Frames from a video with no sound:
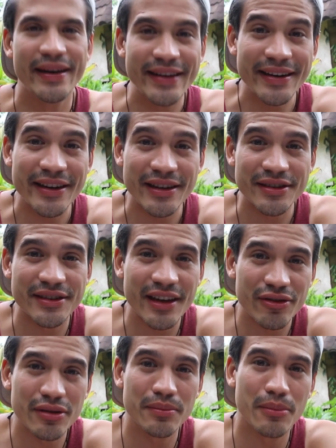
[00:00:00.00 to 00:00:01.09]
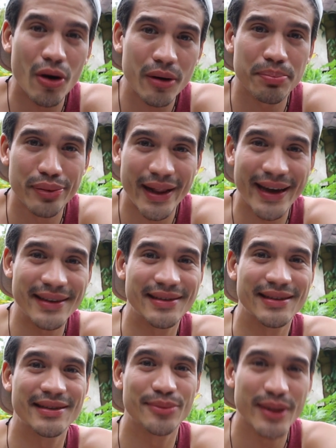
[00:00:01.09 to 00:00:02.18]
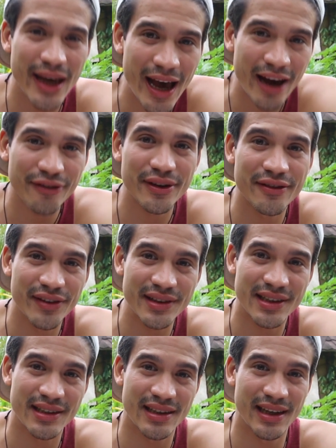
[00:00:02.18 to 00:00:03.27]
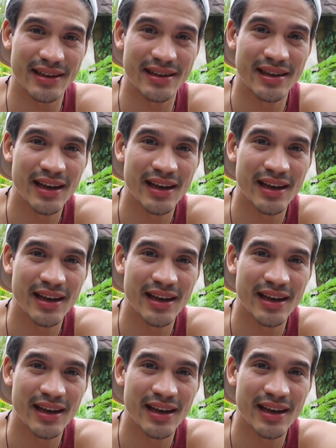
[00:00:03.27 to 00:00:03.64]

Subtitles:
And then there are several more places we haven't visited